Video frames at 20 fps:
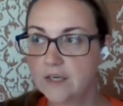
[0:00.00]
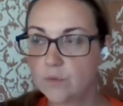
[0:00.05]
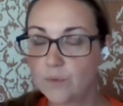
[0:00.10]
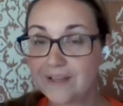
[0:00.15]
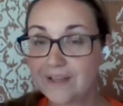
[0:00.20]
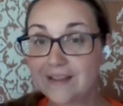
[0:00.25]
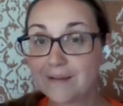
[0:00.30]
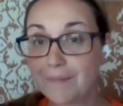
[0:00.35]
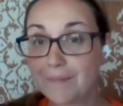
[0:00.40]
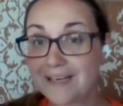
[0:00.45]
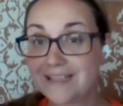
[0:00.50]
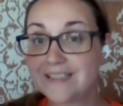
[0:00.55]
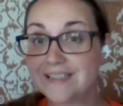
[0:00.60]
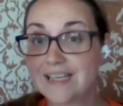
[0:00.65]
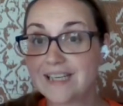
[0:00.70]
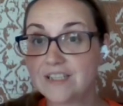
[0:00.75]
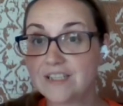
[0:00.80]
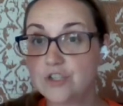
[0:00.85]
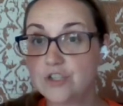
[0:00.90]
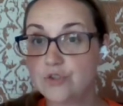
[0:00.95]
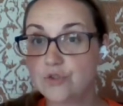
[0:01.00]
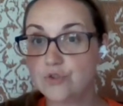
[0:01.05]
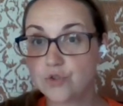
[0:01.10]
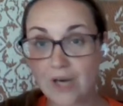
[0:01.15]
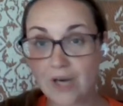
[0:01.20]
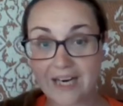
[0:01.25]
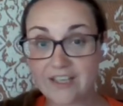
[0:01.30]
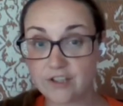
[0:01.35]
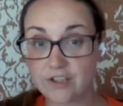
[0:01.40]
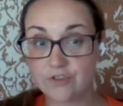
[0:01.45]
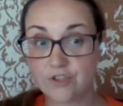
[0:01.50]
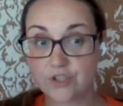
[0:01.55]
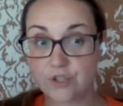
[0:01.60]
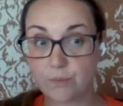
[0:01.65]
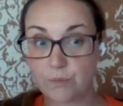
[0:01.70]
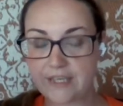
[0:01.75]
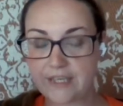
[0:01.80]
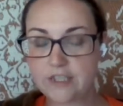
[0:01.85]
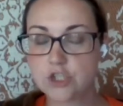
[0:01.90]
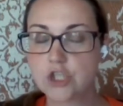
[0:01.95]
with the mindset to try to lose
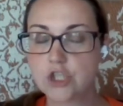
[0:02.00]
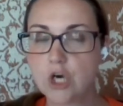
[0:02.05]
some weight.